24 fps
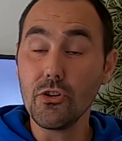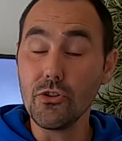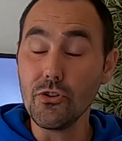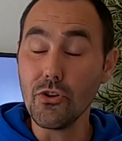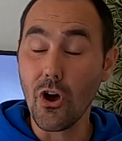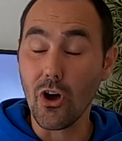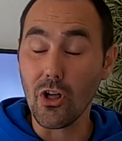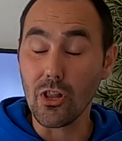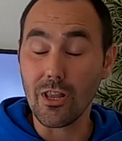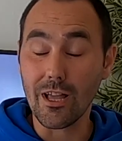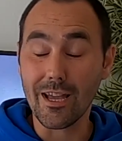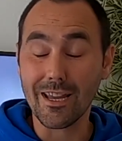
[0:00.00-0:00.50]

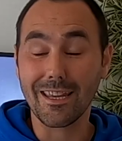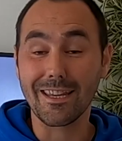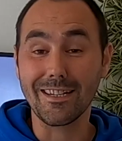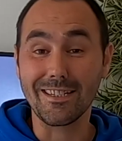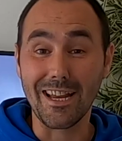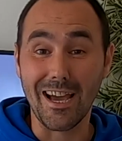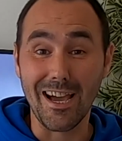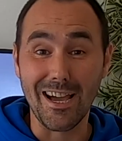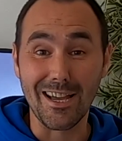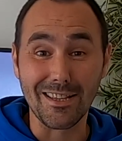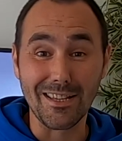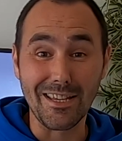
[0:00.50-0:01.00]
not like a
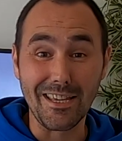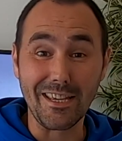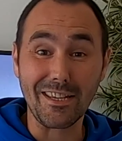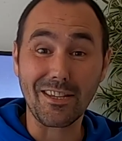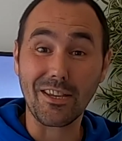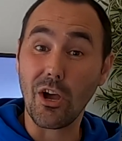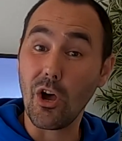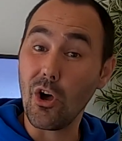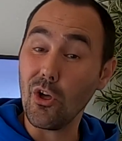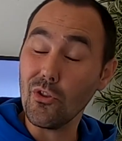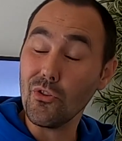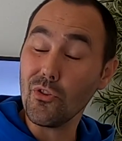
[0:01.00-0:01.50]

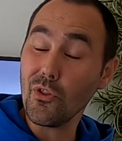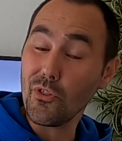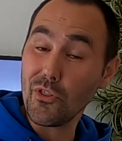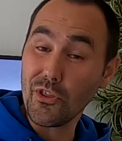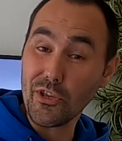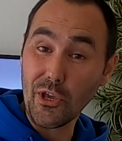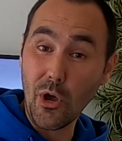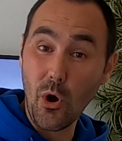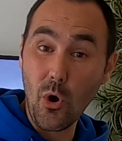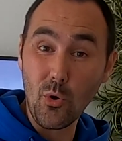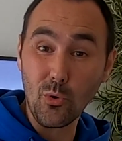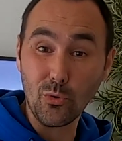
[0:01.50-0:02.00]
Dalek on
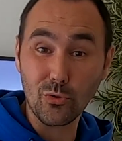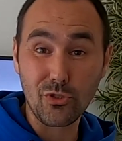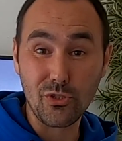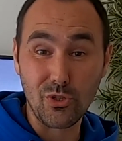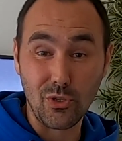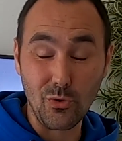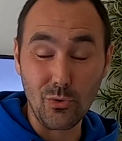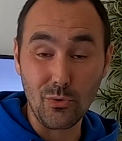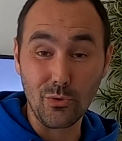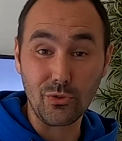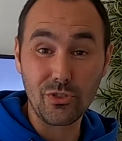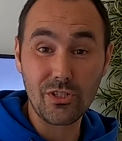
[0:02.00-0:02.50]
the old
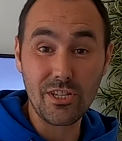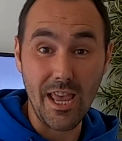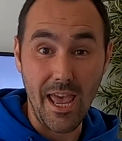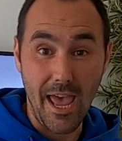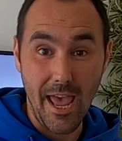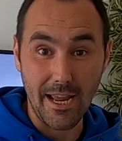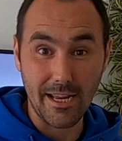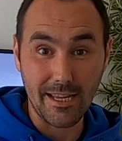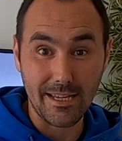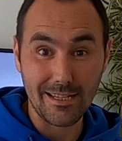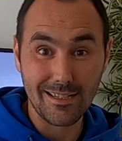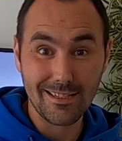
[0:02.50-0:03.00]
school
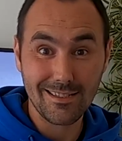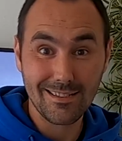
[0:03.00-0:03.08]
tech.